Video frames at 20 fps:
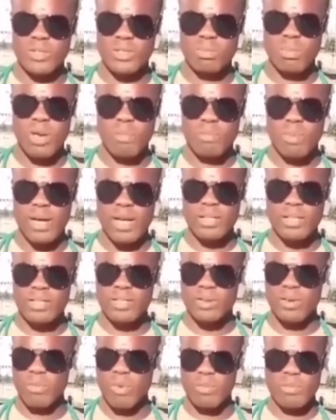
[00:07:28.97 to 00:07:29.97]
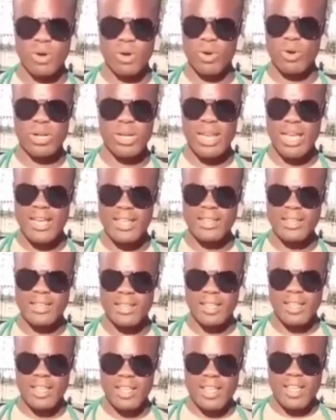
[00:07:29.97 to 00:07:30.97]
in the newspapers or maybe online,
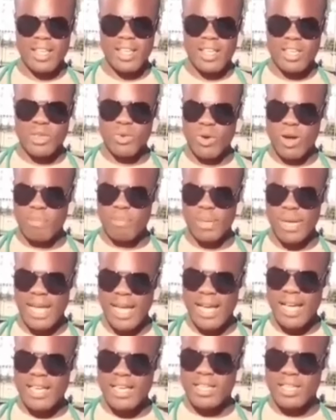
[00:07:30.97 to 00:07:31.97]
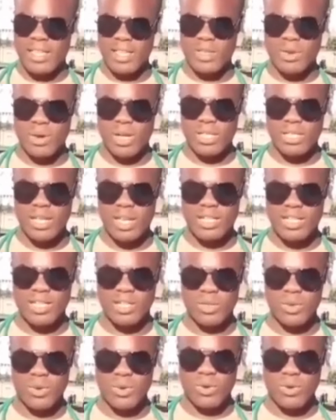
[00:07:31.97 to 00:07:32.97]
you apply, you
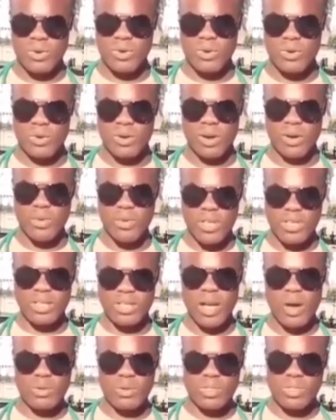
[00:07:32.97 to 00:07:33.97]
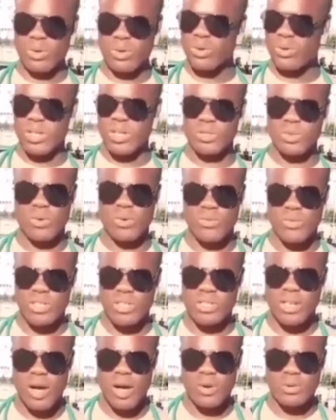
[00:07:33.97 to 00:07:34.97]
attach your results, your grade 12
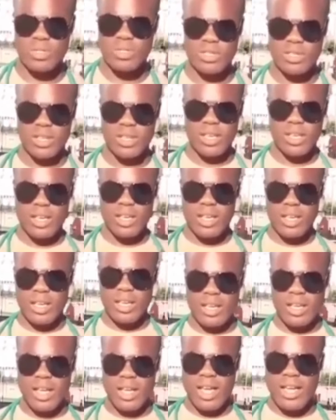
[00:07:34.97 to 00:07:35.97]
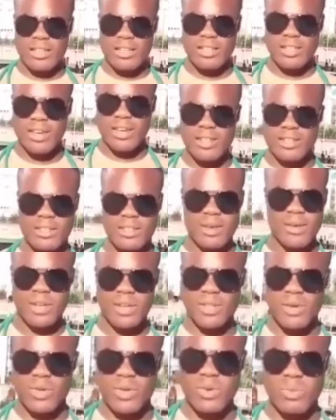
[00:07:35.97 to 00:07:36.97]
results, and the
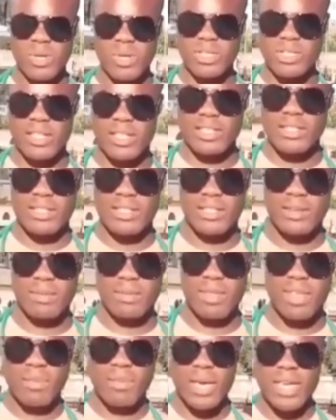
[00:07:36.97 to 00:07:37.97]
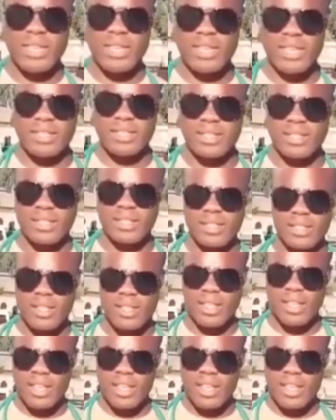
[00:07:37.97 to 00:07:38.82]
necessary documents that they may need.